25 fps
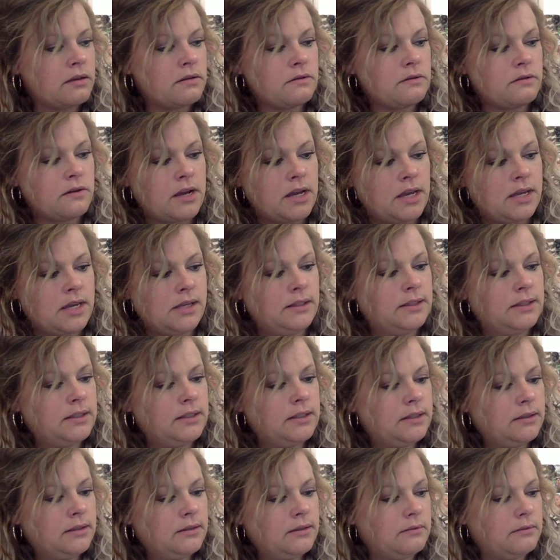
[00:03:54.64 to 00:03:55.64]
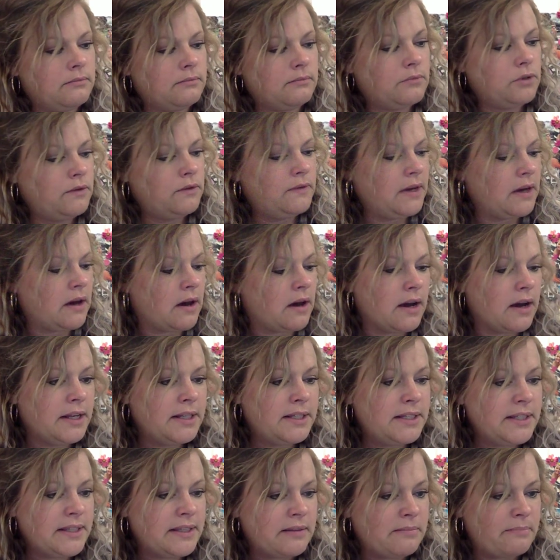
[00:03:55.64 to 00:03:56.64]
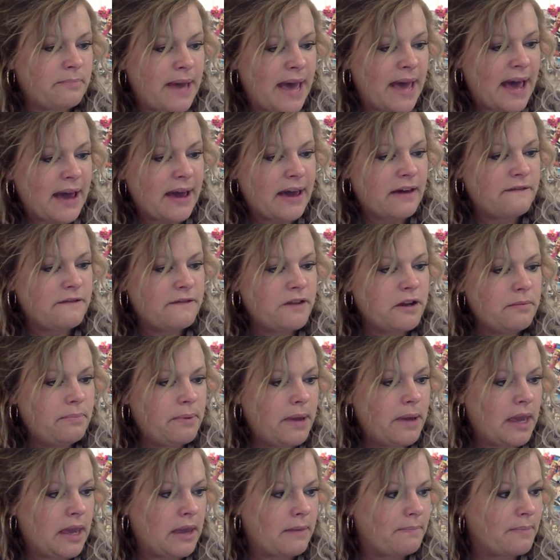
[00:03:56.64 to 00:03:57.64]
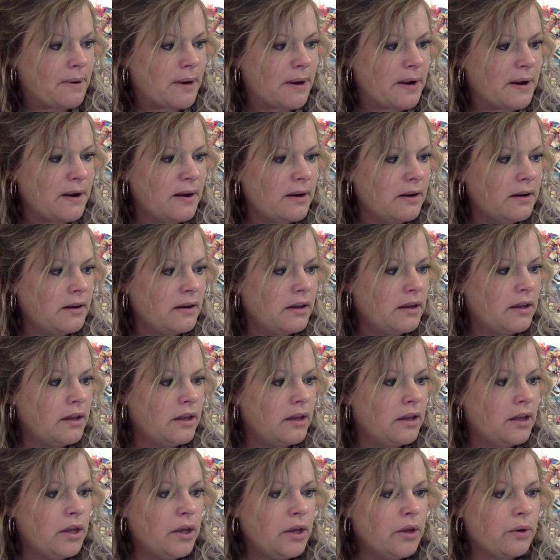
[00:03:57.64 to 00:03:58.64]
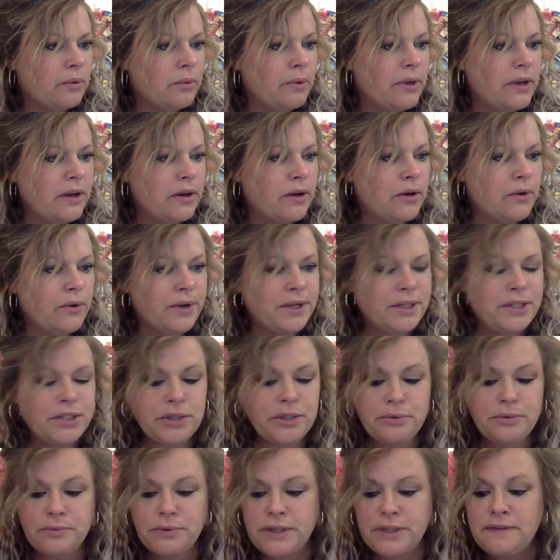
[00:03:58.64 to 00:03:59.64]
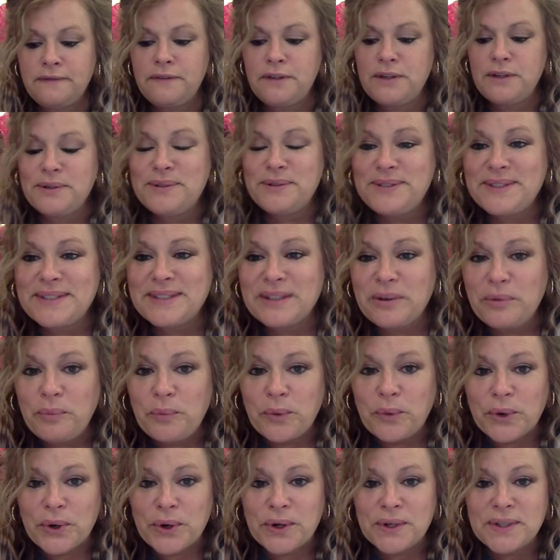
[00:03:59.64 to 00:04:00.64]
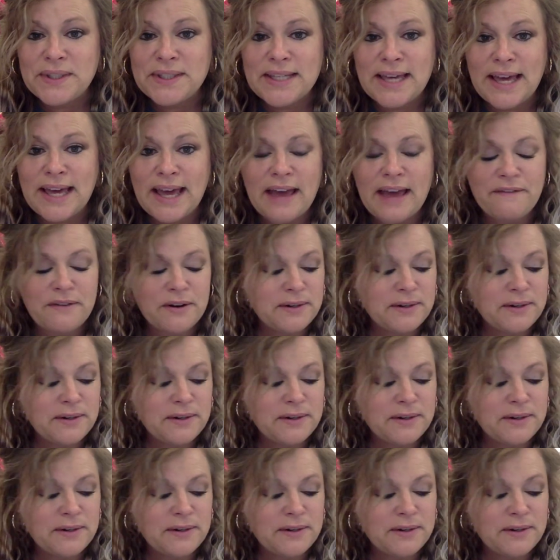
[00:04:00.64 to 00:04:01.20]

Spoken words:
right, moving on to the back of your paper. We are going to review some words that have our